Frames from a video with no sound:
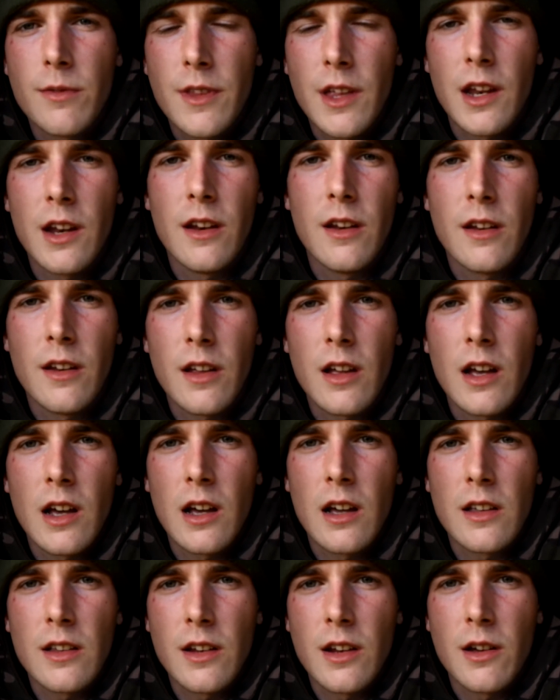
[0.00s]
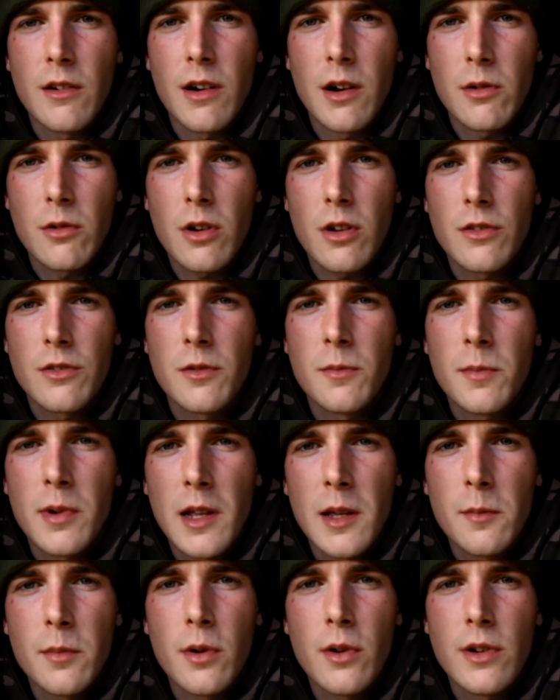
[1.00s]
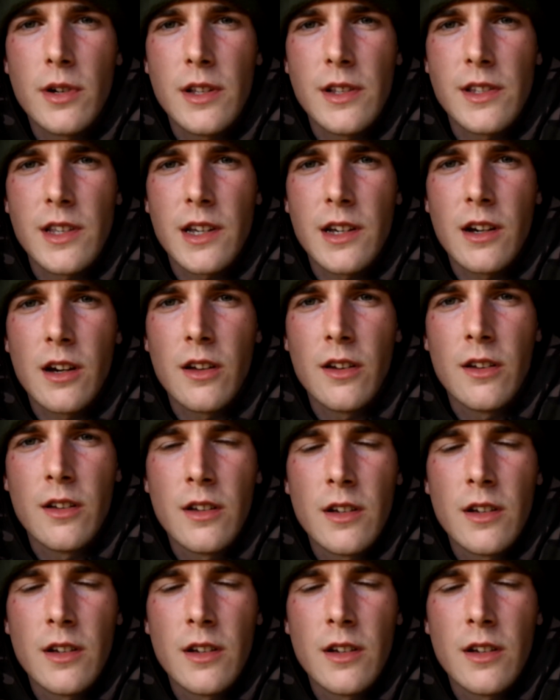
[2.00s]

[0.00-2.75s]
then you know, I'll contemplate putting a zig on.